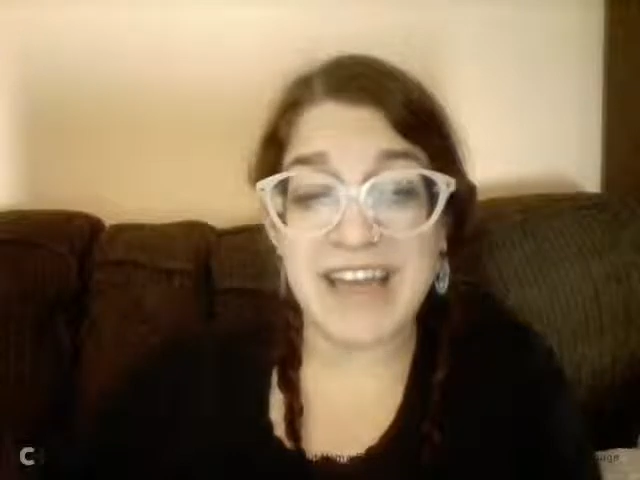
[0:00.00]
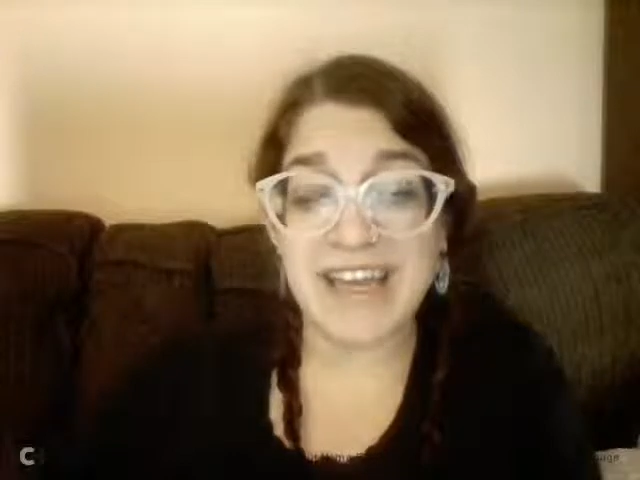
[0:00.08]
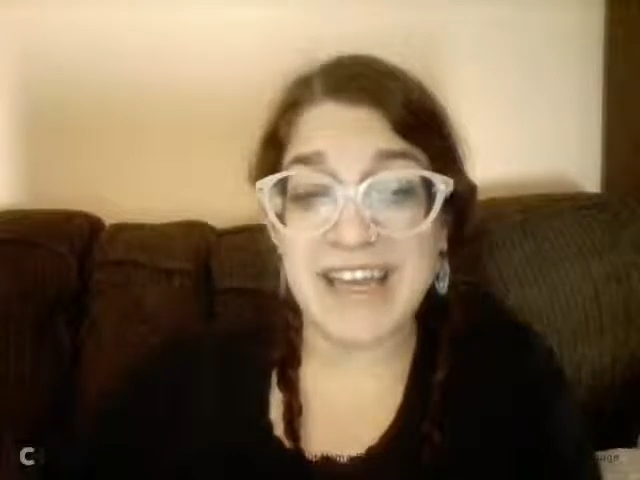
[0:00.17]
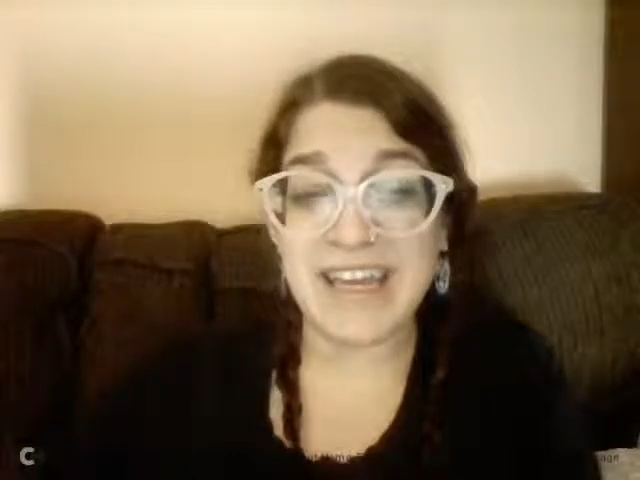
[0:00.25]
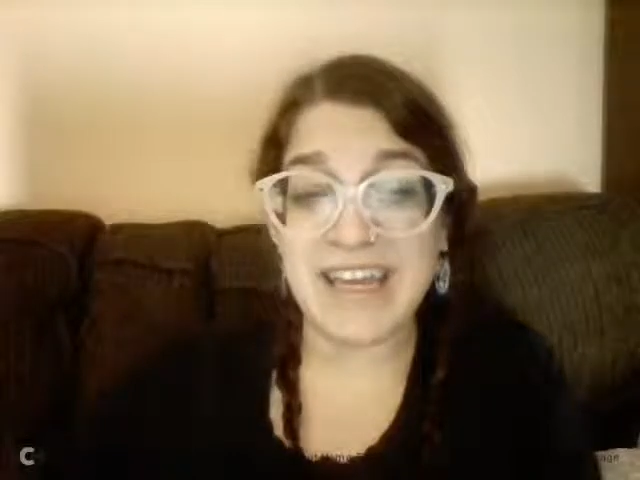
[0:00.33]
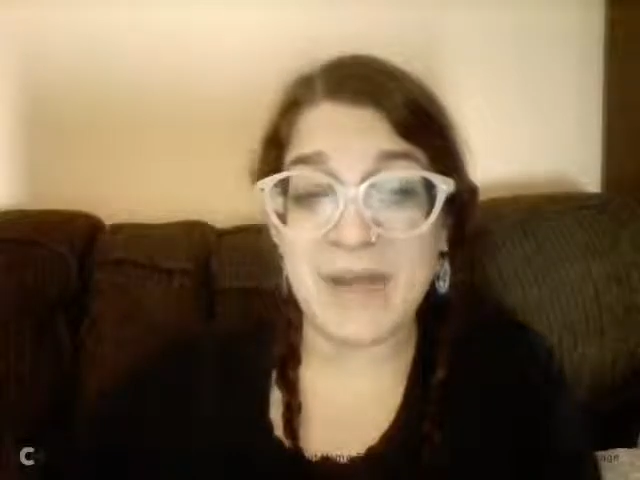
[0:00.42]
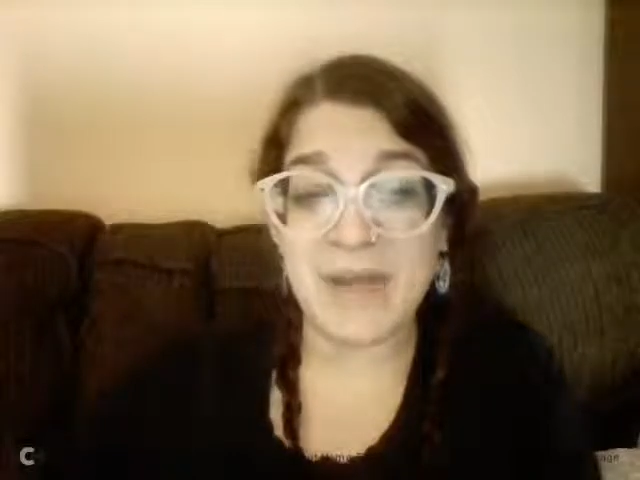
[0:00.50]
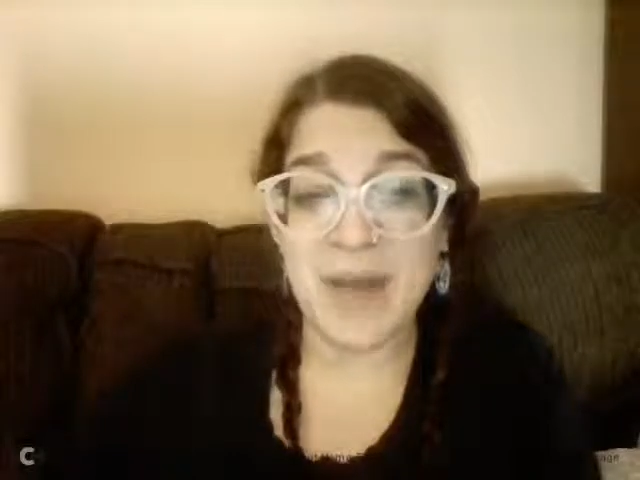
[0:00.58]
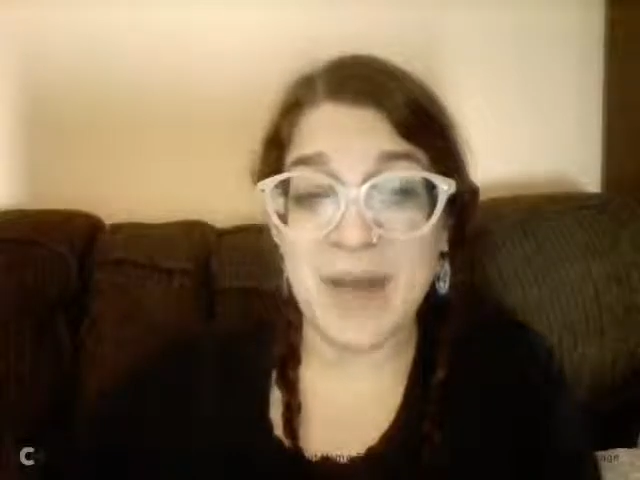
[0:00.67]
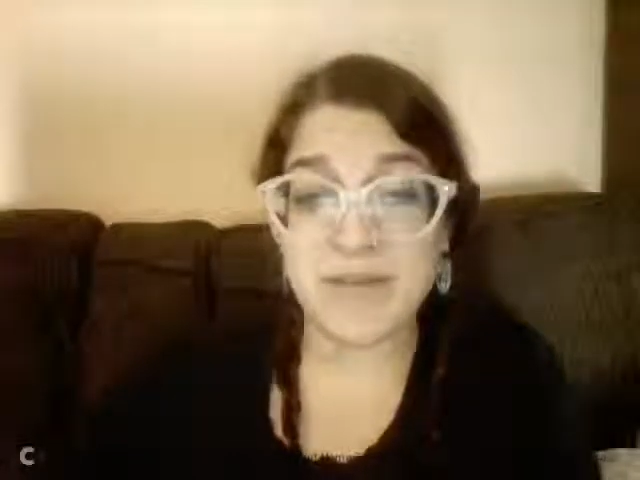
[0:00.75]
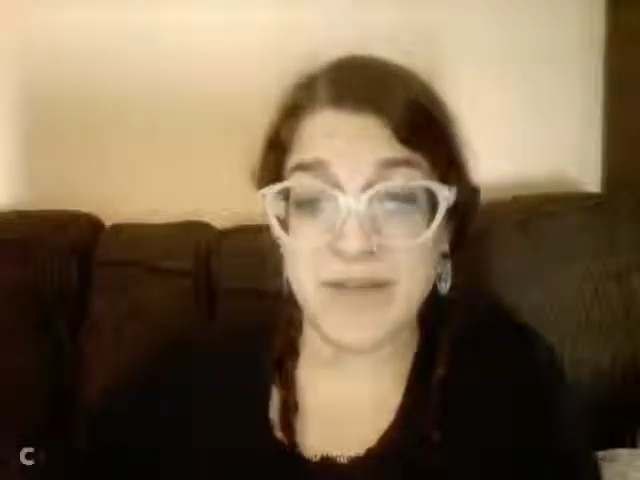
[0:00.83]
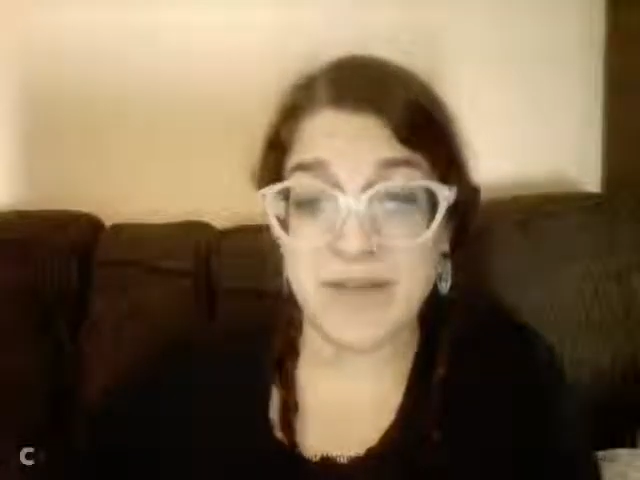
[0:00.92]
in
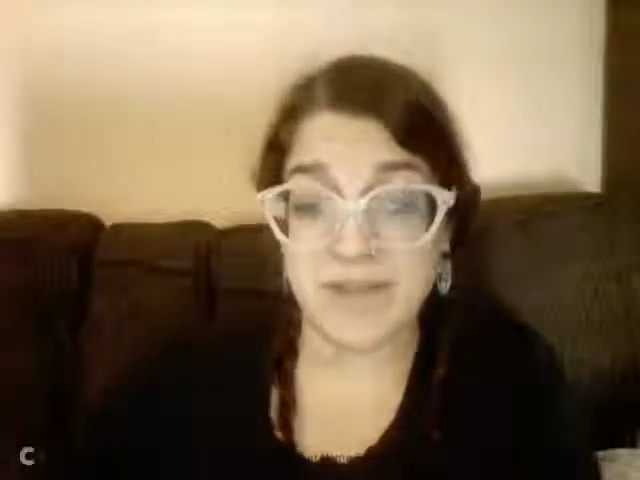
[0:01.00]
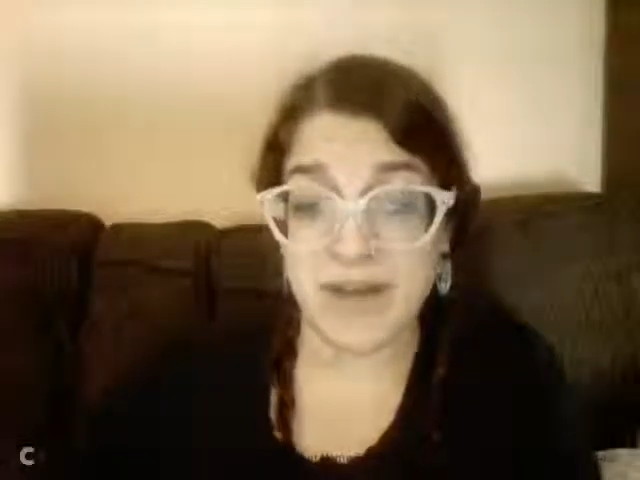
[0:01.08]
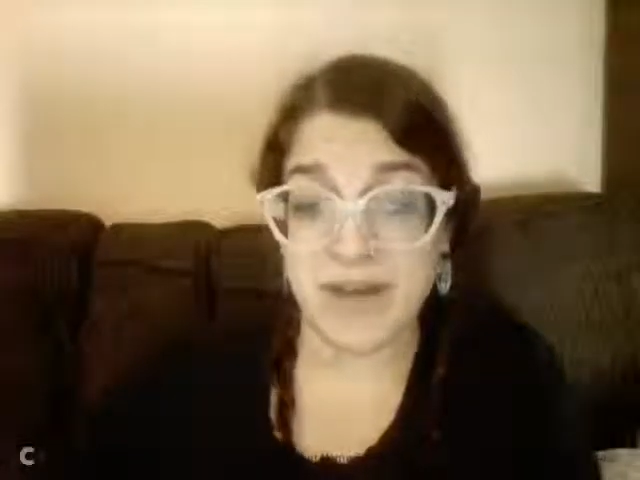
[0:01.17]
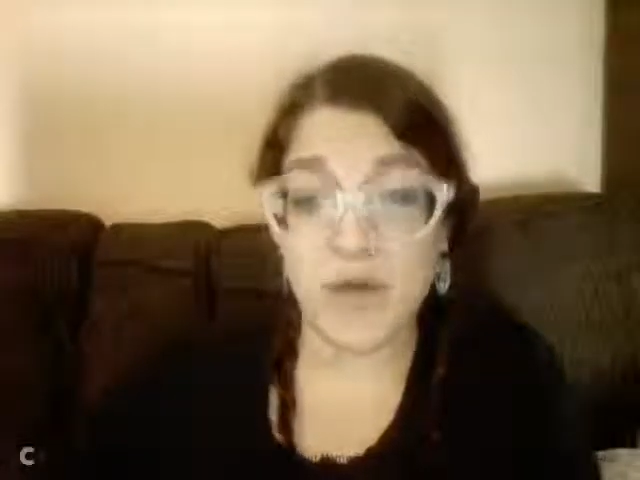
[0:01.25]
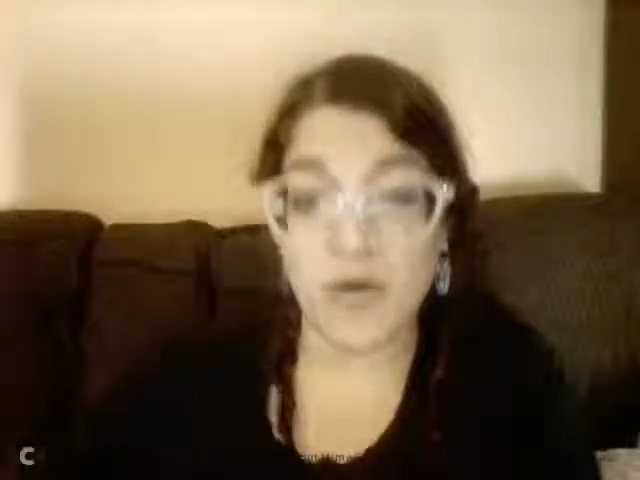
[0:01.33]
Imanaba's basement.